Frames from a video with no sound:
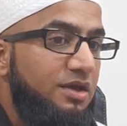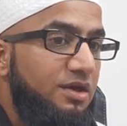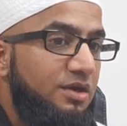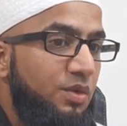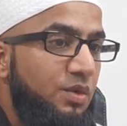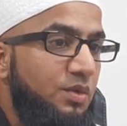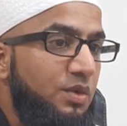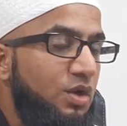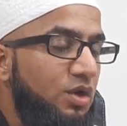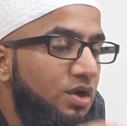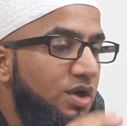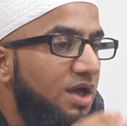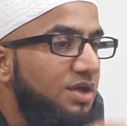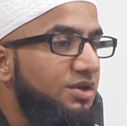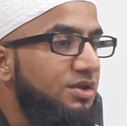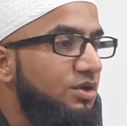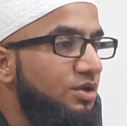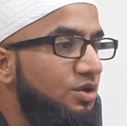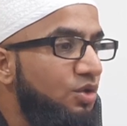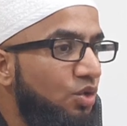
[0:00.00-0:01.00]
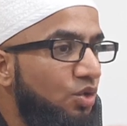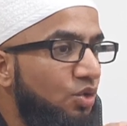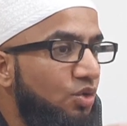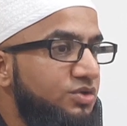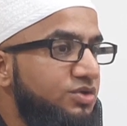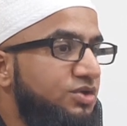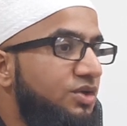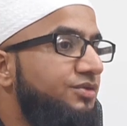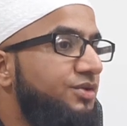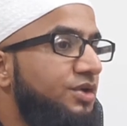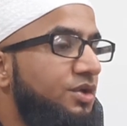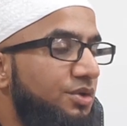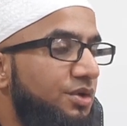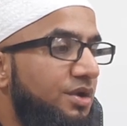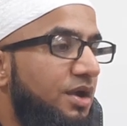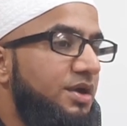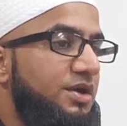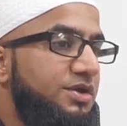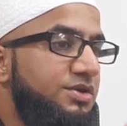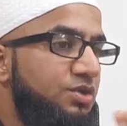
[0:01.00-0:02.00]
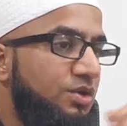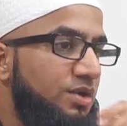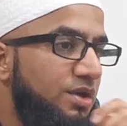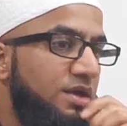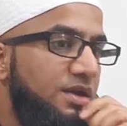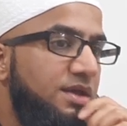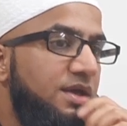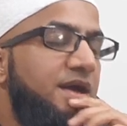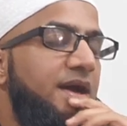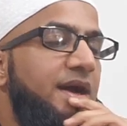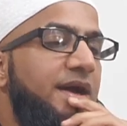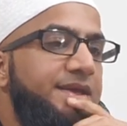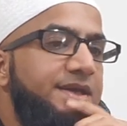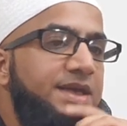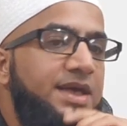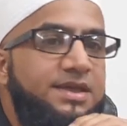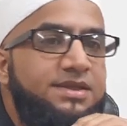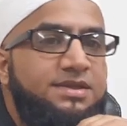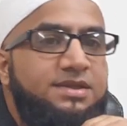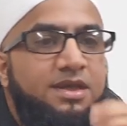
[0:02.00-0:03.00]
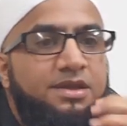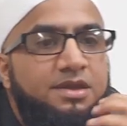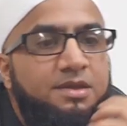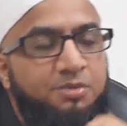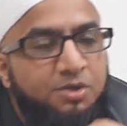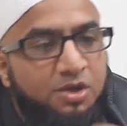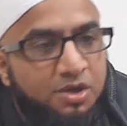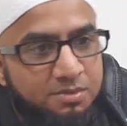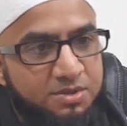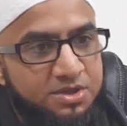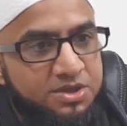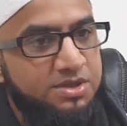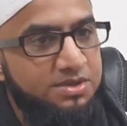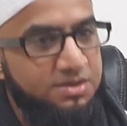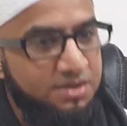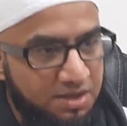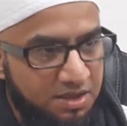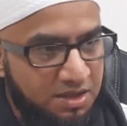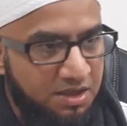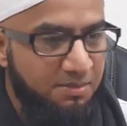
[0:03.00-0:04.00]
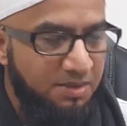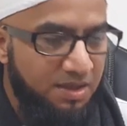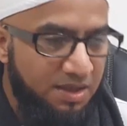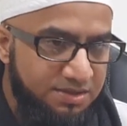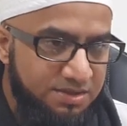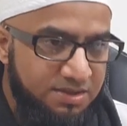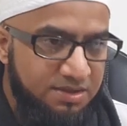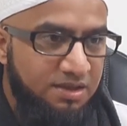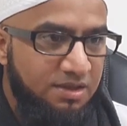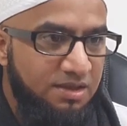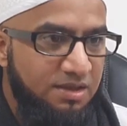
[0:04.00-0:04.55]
When we look at the laws of the Quran and Sunnah, the guidelines and the prohibitions and the commands,